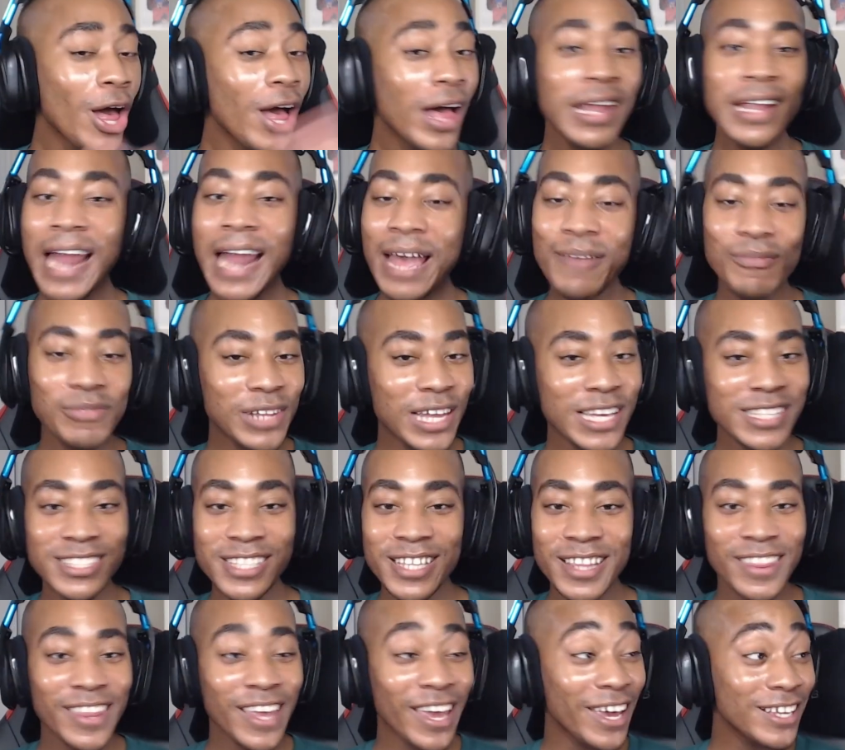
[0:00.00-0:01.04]
life
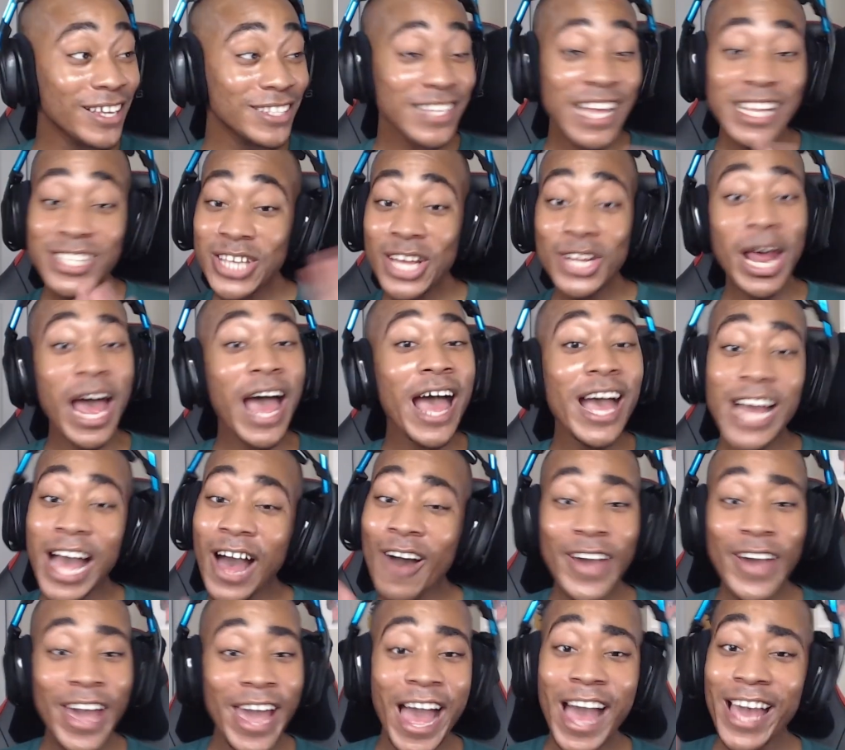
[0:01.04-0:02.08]
lesson things. I
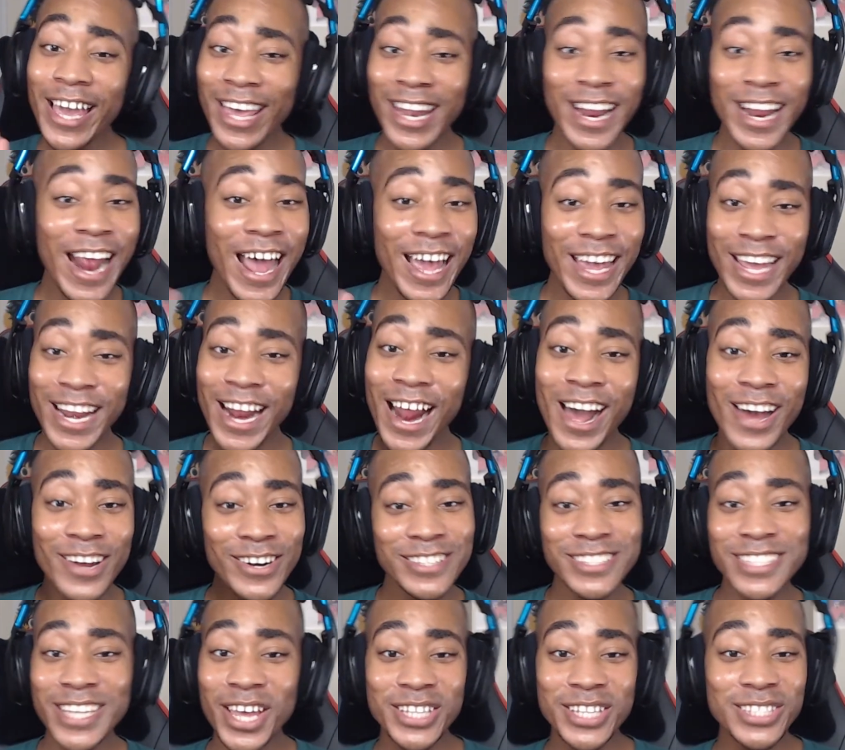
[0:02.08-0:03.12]

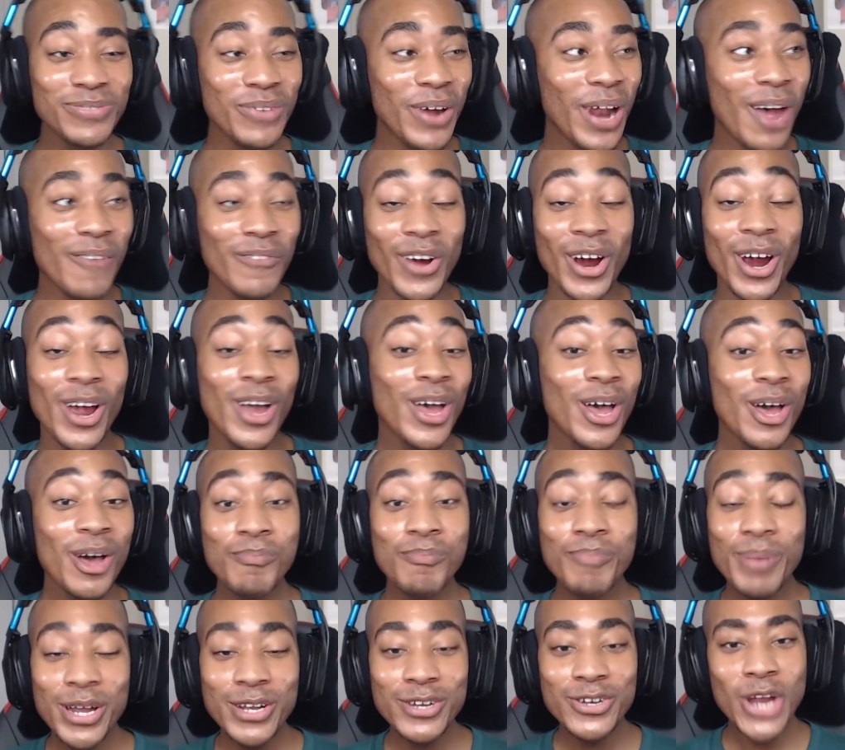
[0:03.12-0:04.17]
understand, it's whatever.
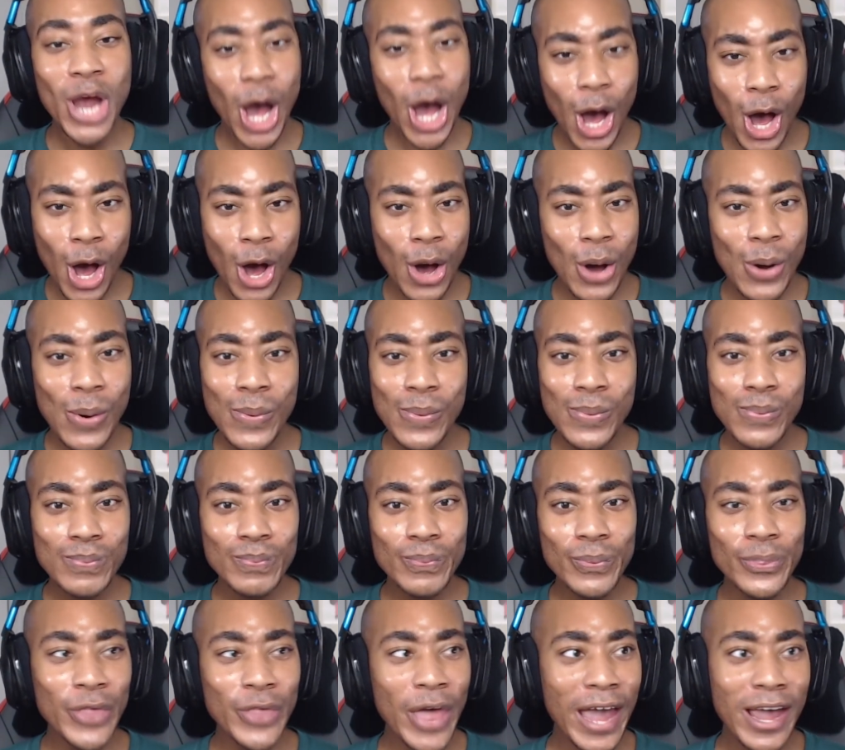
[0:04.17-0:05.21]
But no,
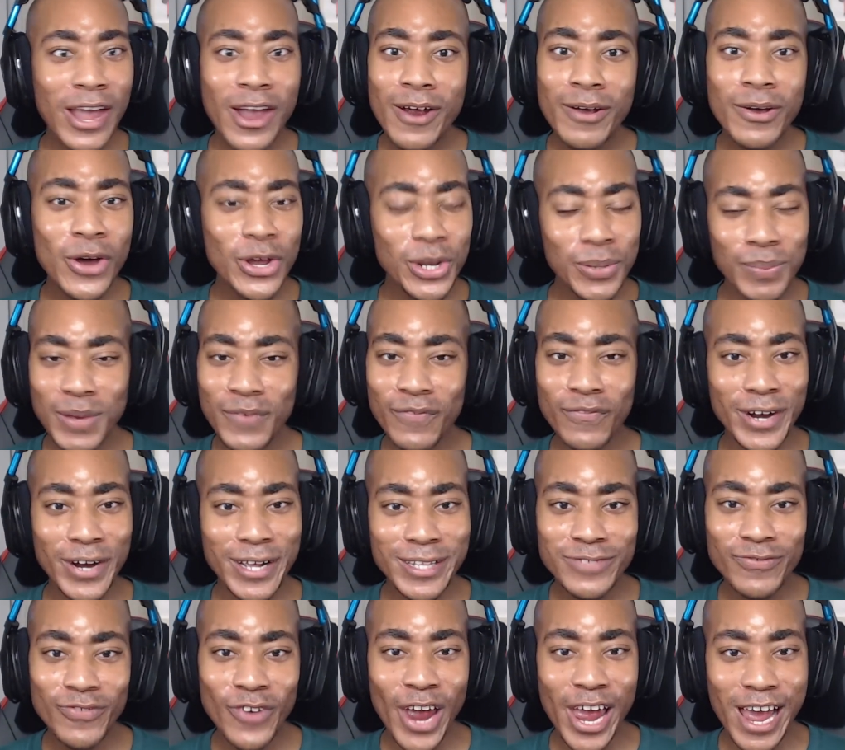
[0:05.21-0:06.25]
they are going to be
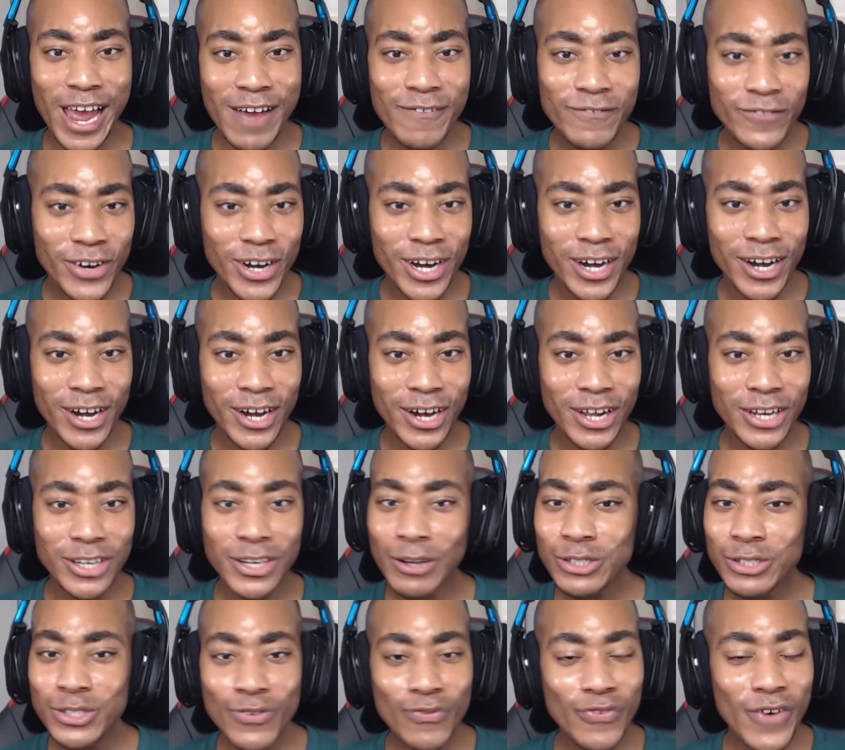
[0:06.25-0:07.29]
friends forever.
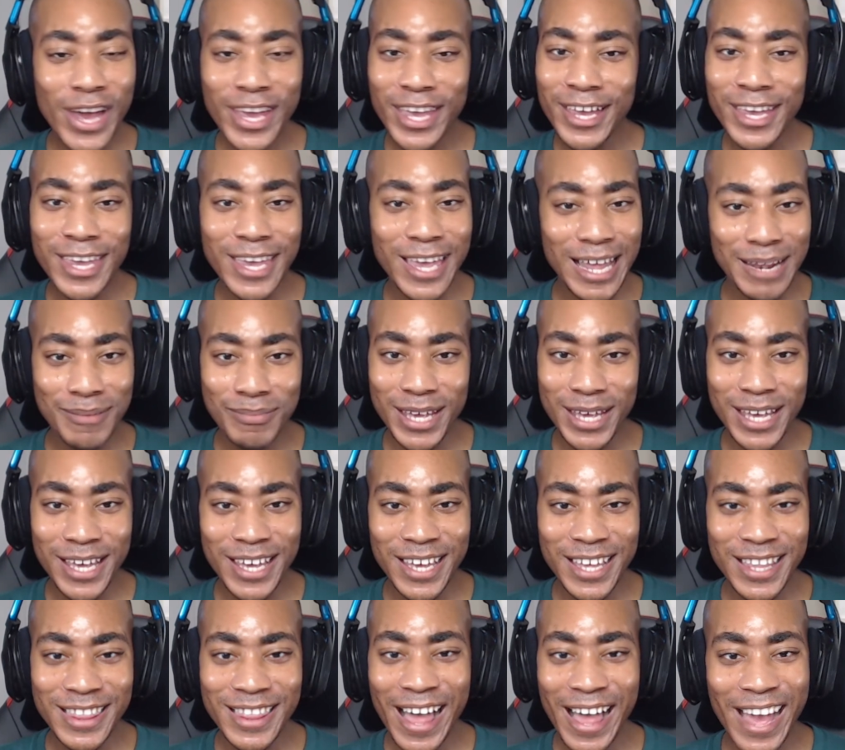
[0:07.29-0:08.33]
Don't you fucking kid
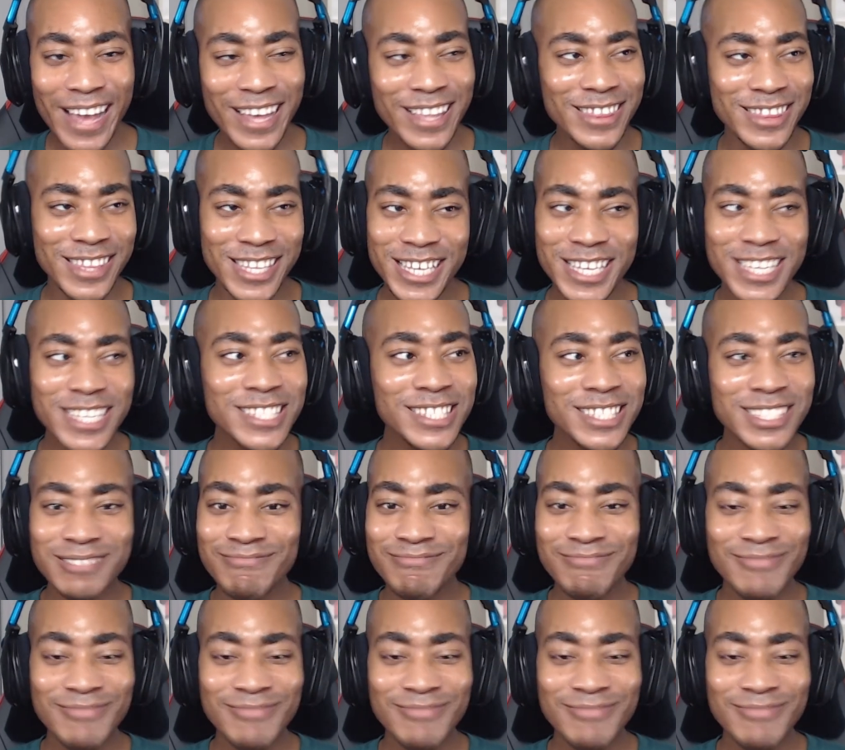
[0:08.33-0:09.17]
me. Like, these,